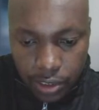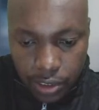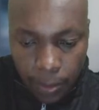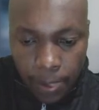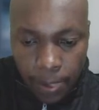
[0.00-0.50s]

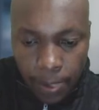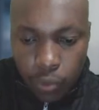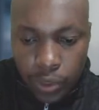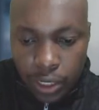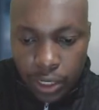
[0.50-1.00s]
So
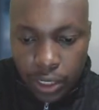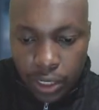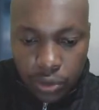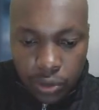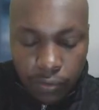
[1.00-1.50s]
we are going
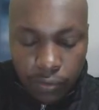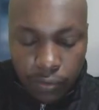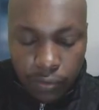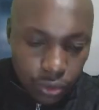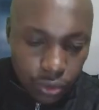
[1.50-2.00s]
to solve
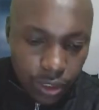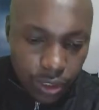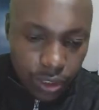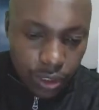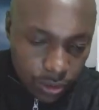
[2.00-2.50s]
these two
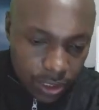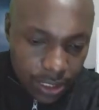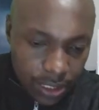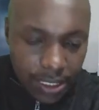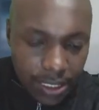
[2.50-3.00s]
equations.
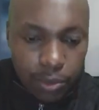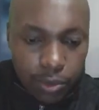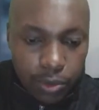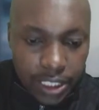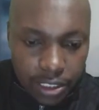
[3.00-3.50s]
These are
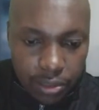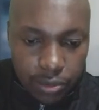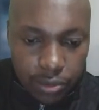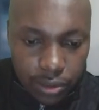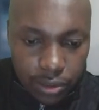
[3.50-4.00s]
simultaneous
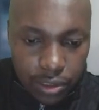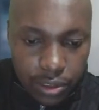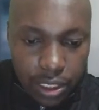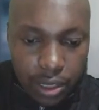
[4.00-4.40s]
equations.